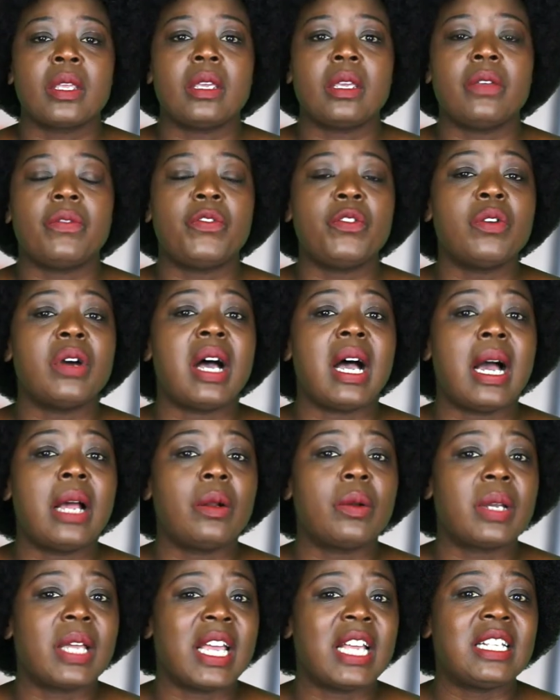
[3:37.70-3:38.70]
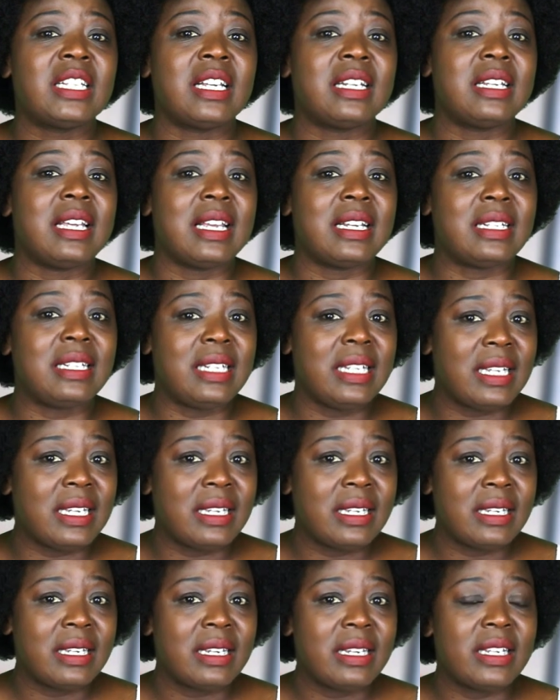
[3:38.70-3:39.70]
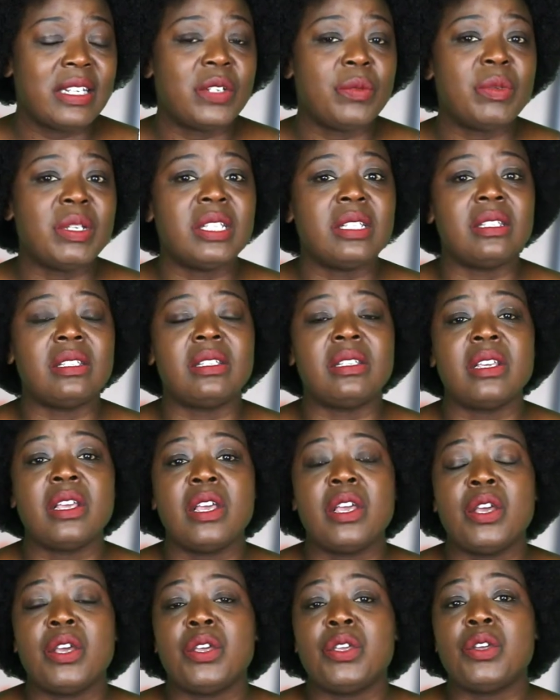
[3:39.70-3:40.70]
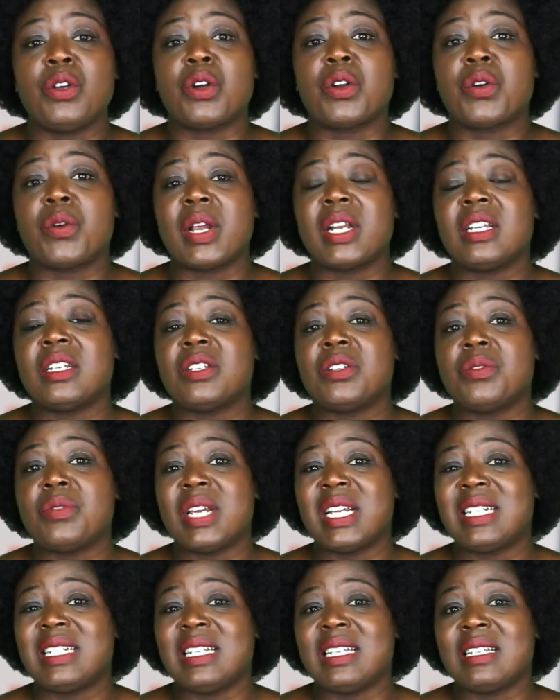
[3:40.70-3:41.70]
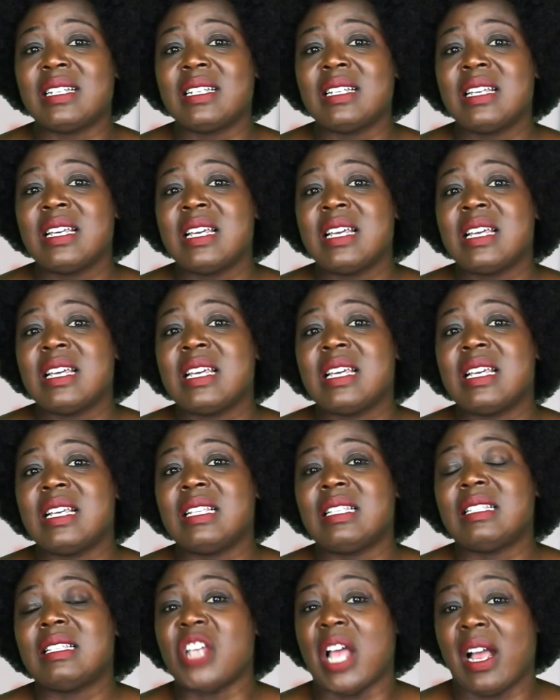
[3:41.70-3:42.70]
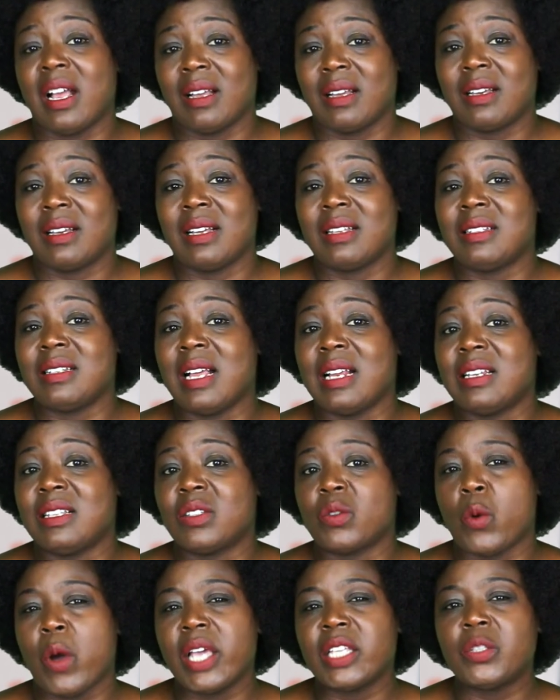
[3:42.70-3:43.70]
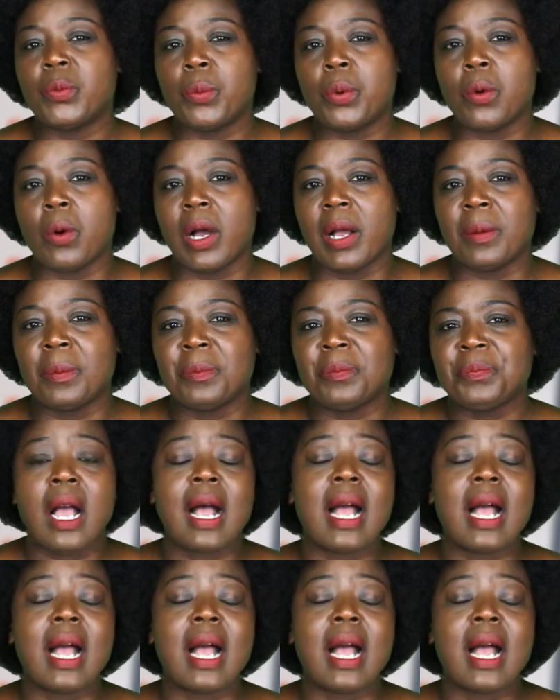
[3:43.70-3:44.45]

If you are allocated a D, it means your credit rating is junk and, is quite poor.